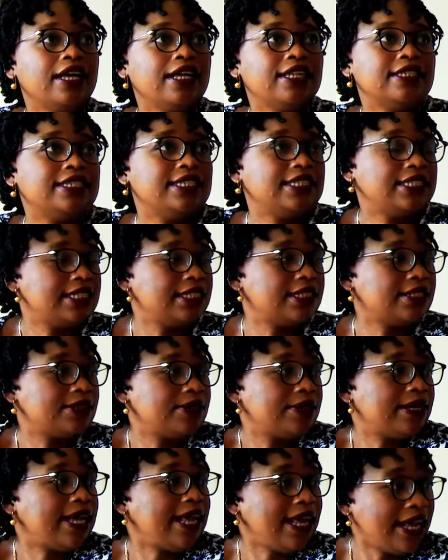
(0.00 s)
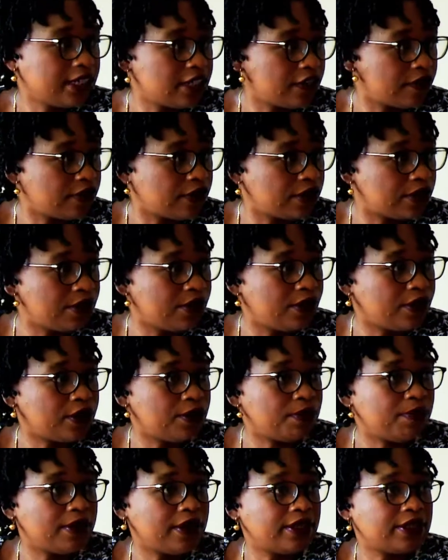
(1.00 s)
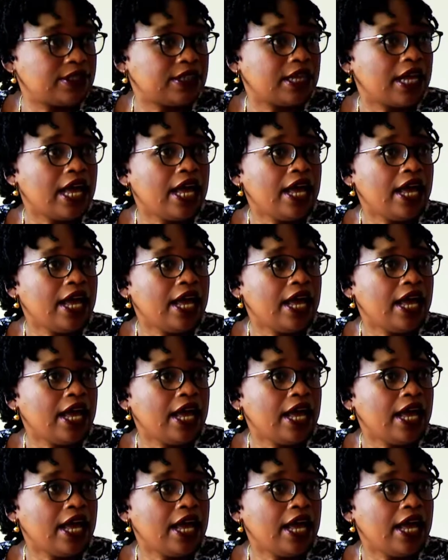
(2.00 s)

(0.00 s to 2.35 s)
this is the end of the goal, but